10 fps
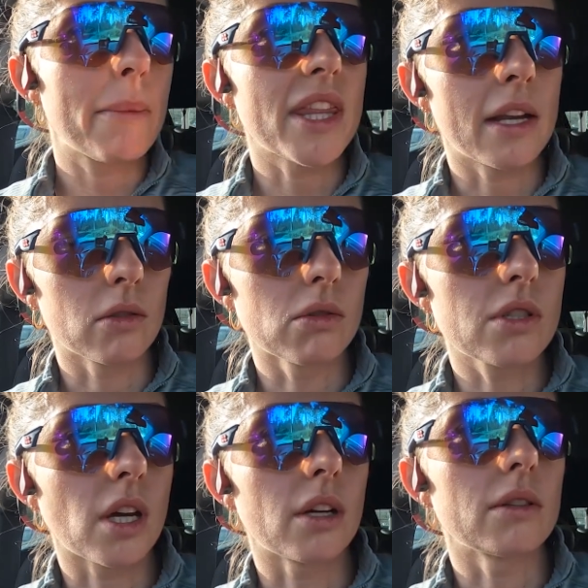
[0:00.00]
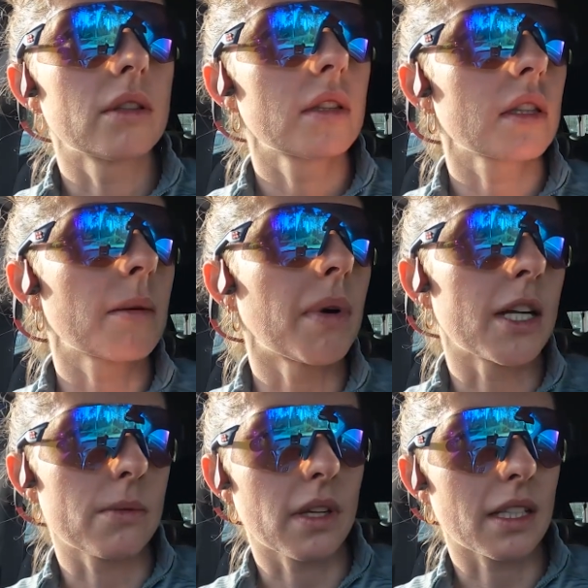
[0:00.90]
but then also
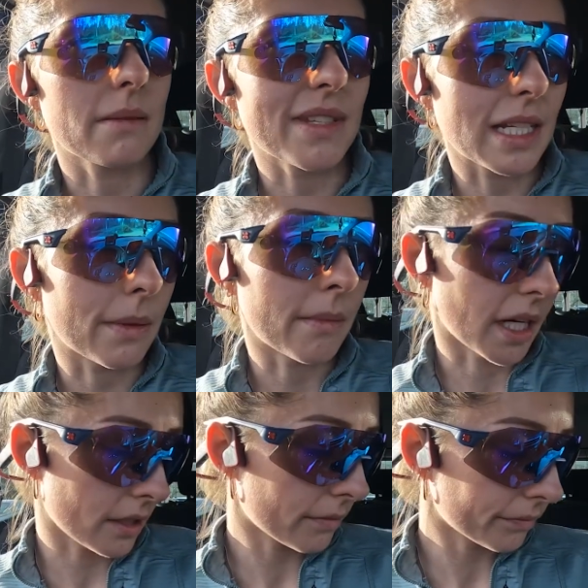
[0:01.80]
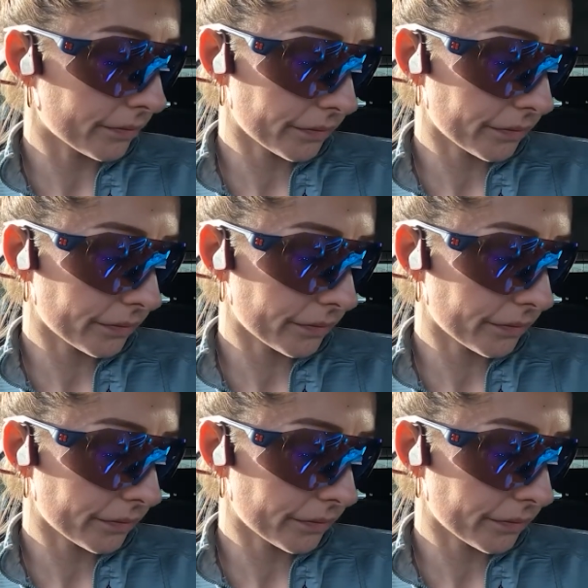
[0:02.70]
combined with like some slippy mud.